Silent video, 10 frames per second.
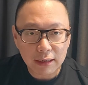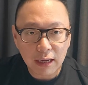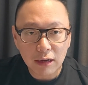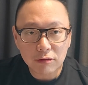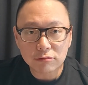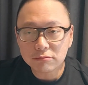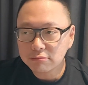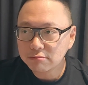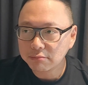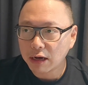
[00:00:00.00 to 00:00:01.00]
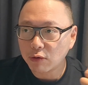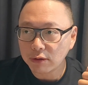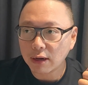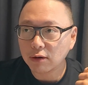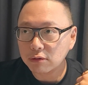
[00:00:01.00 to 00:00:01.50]
account,
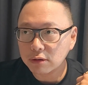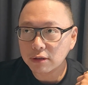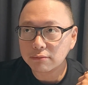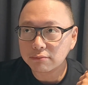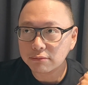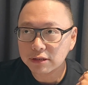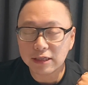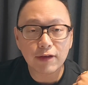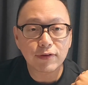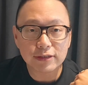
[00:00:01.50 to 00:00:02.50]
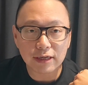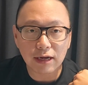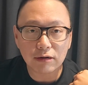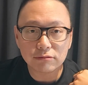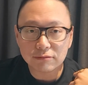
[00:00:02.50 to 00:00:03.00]
our savings
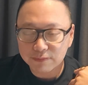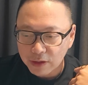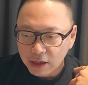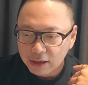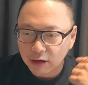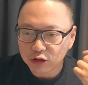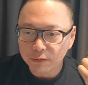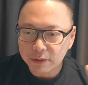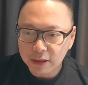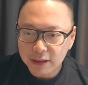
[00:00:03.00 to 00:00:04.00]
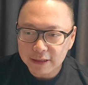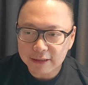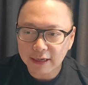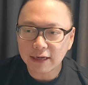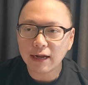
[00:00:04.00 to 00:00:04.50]
account. Now Jupiter in the
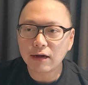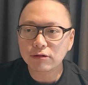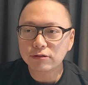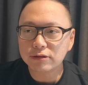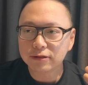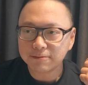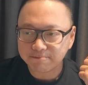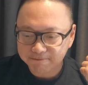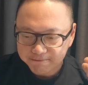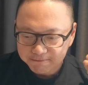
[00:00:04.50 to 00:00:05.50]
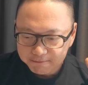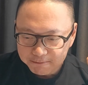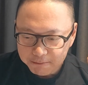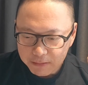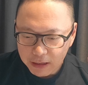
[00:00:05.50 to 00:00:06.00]
second house,
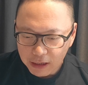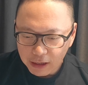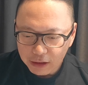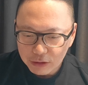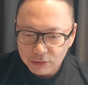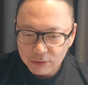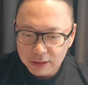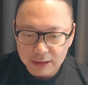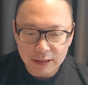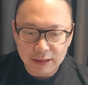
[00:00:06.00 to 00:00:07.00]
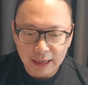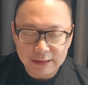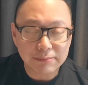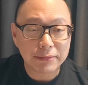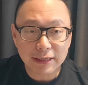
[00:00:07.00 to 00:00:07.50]
it
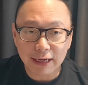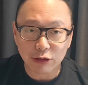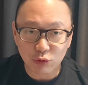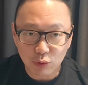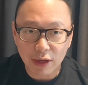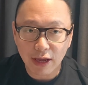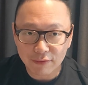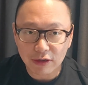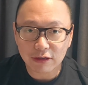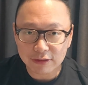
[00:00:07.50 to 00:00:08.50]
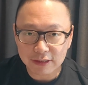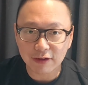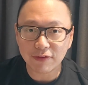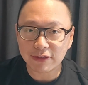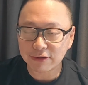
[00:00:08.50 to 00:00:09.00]
doesn't mean that you will have a lot of
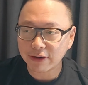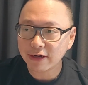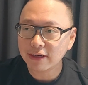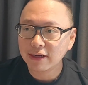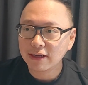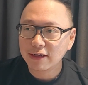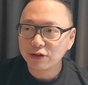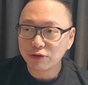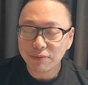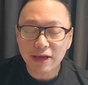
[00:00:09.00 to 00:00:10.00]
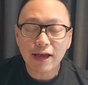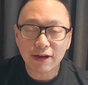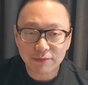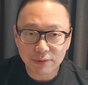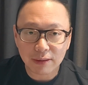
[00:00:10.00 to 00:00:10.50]
savings, right? You may
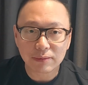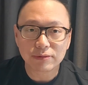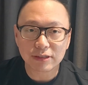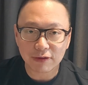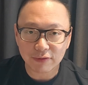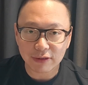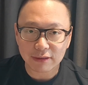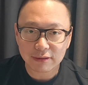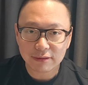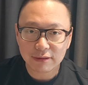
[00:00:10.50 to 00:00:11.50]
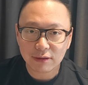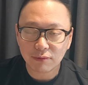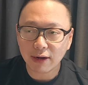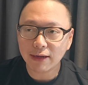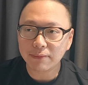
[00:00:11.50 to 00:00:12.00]
have problem saving.
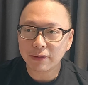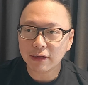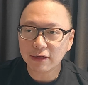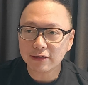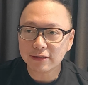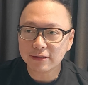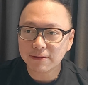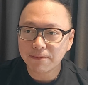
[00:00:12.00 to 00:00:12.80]
Why? Because